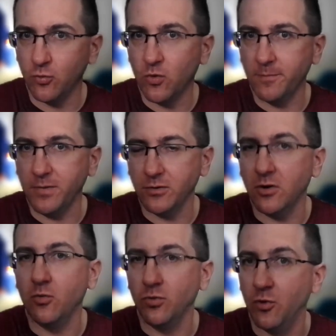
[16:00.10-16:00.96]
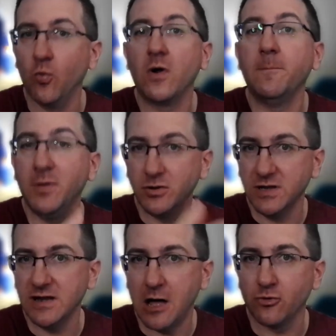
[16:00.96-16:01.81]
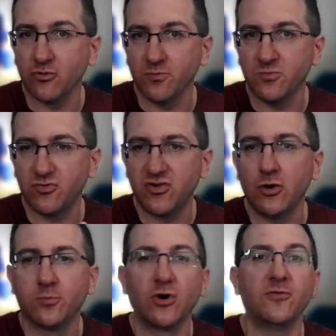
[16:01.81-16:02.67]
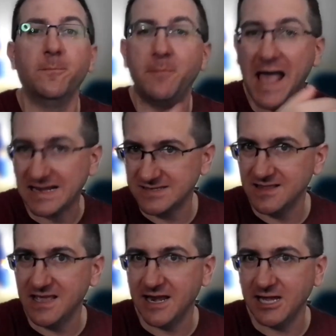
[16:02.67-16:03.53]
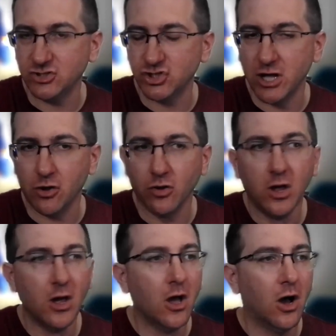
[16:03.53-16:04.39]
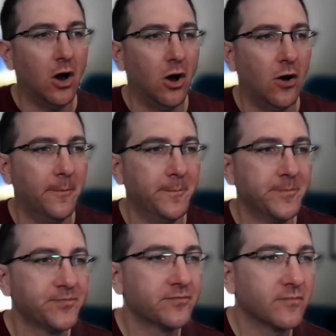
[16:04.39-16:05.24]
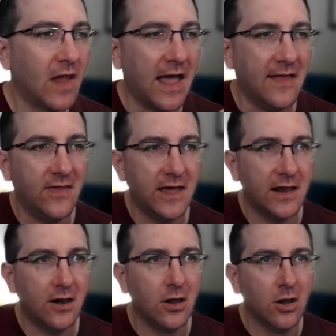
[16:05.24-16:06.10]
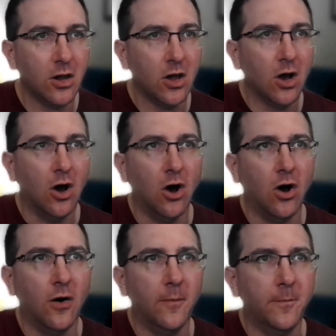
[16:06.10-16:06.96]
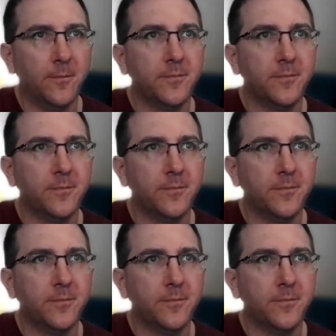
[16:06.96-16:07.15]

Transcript: the one mil- oh, the one billion dollar sale price back to the NHL, um, and then um,